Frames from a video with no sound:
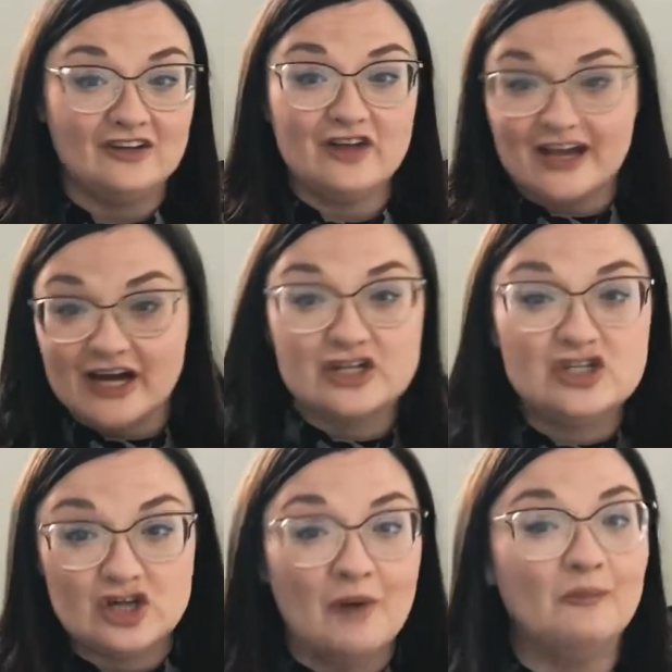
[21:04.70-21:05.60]
a
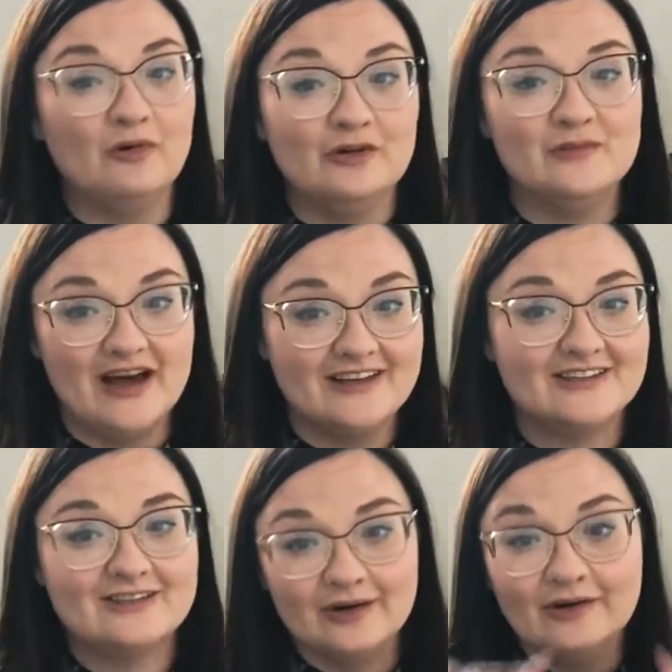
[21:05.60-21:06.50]
jumbled mess.
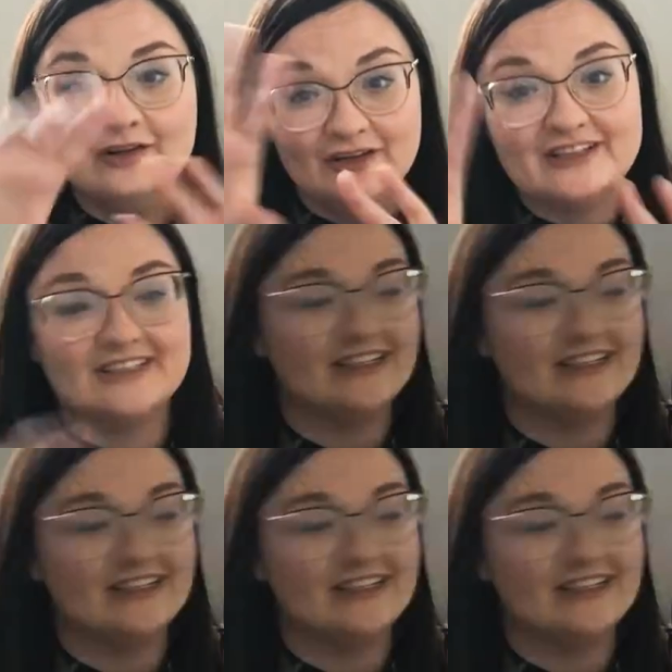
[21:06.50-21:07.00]
So let's